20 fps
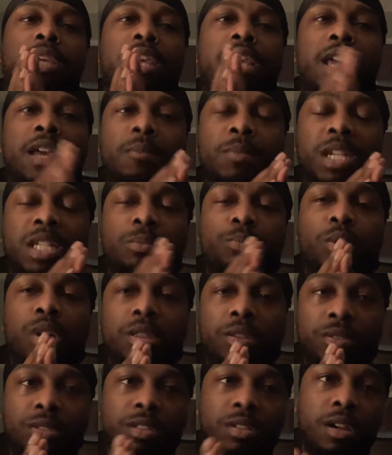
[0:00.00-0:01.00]
him and his
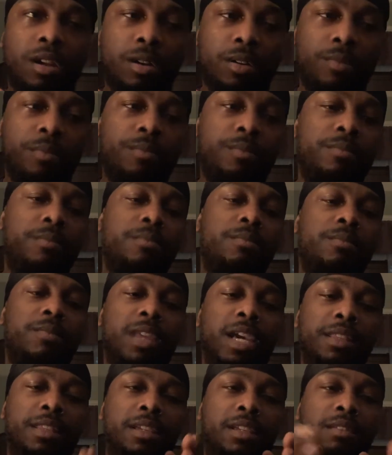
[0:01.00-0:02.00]
brothers know
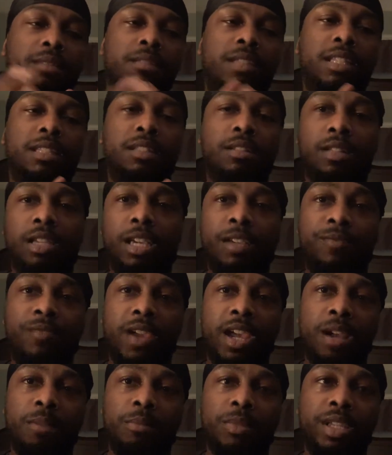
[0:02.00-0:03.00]
that the Lee
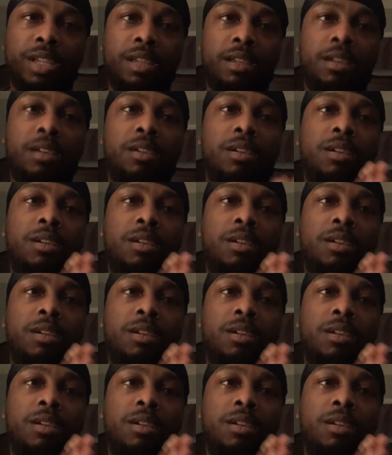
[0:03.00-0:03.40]
family